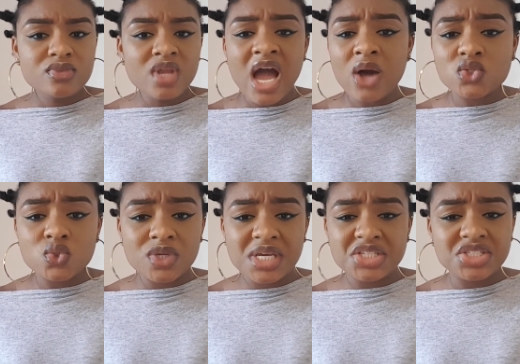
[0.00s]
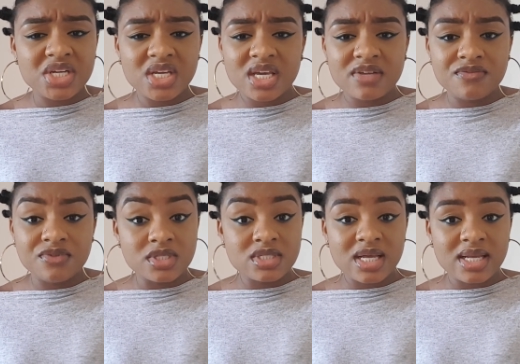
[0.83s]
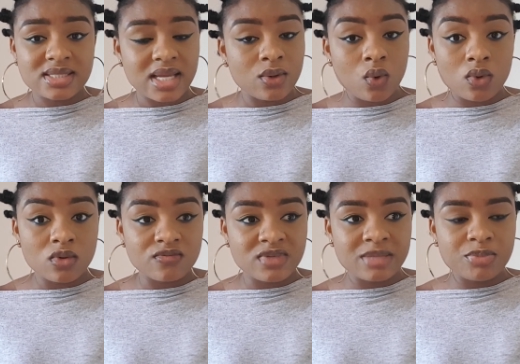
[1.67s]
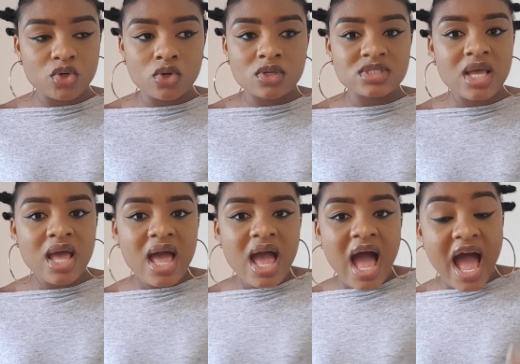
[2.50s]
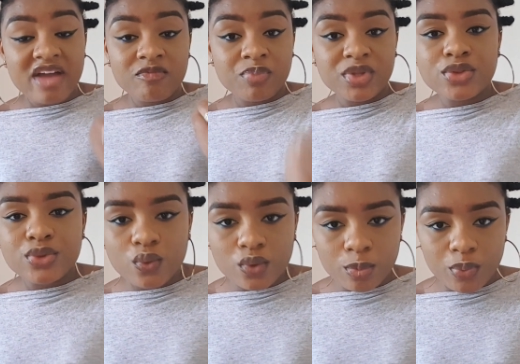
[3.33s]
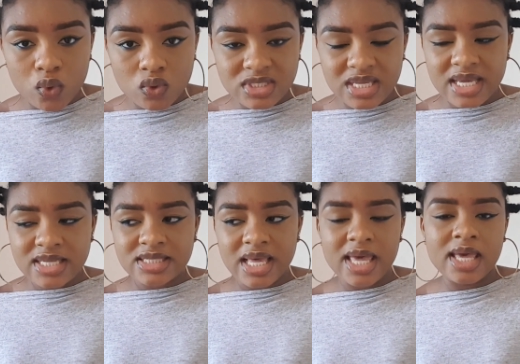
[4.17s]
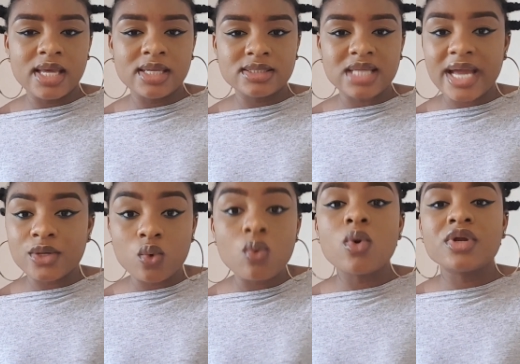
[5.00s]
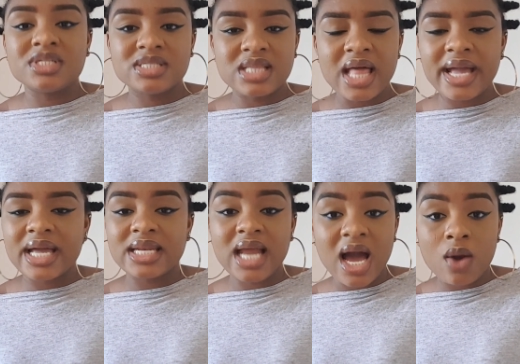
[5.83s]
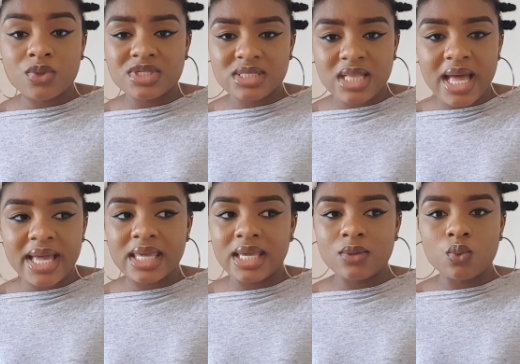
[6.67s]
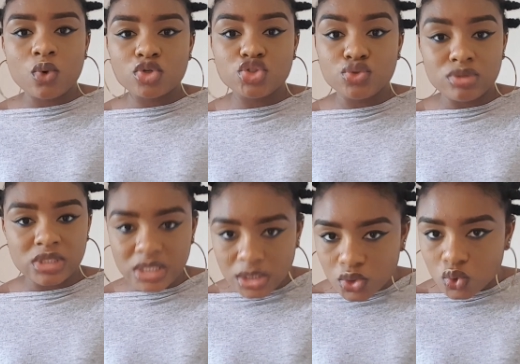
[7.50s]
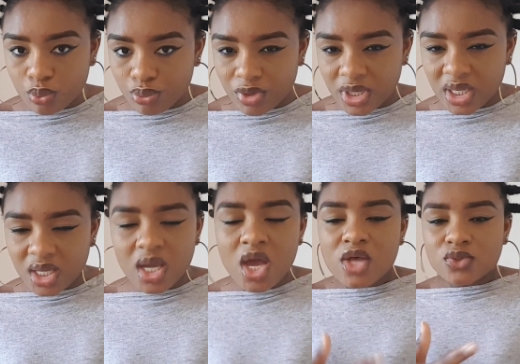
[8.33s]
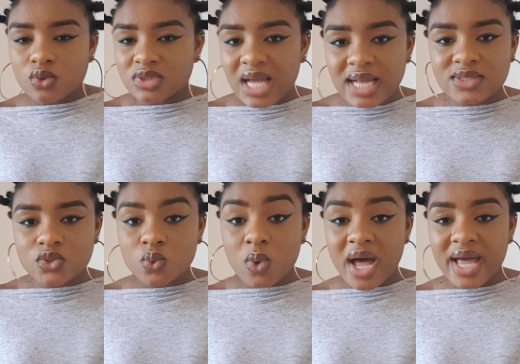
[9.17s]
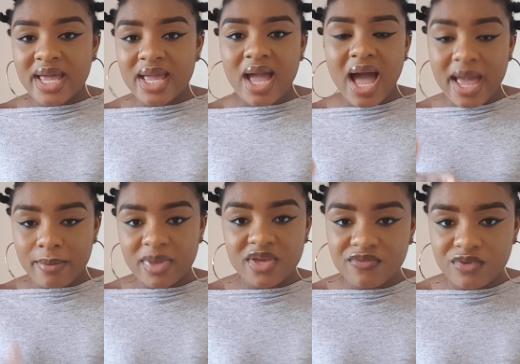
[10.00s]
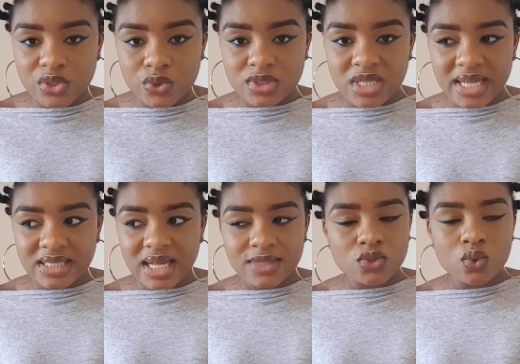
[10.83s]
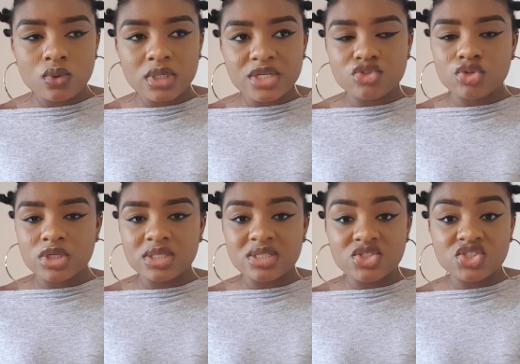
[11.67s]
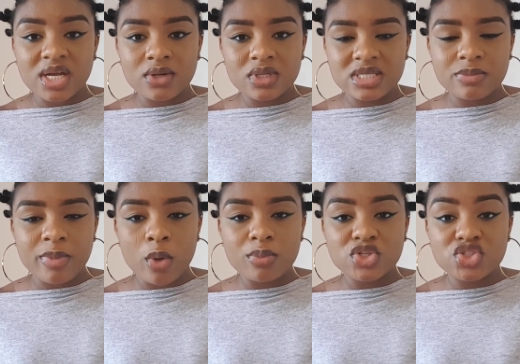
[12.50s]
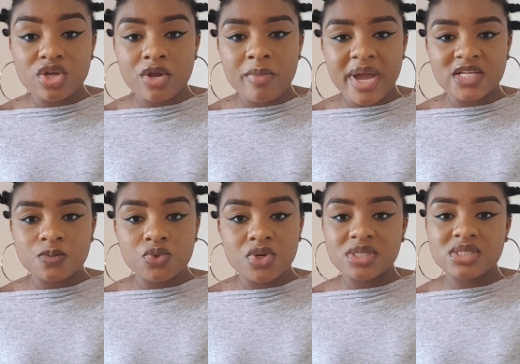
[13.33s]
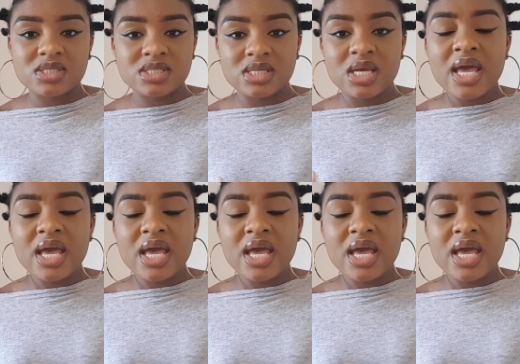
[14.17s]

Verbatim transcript: how to get Schengen visas and all of that because I have been through the process and I know what it's like and how it's like and what you need to bring. So that's why I make videos like that. So literally this channel is about me sharing my experiences.